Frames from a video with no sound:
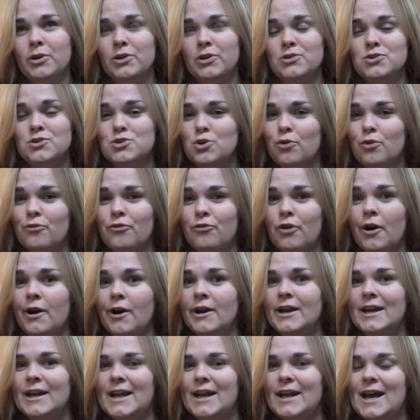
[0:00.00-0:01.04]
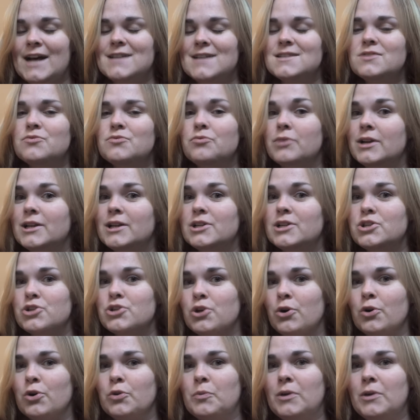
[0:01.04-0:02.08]
because so far it hasn't really
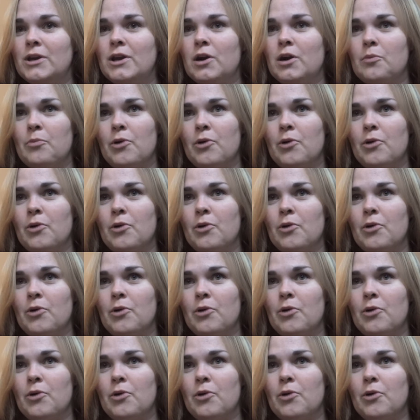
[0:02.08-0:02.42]
shown me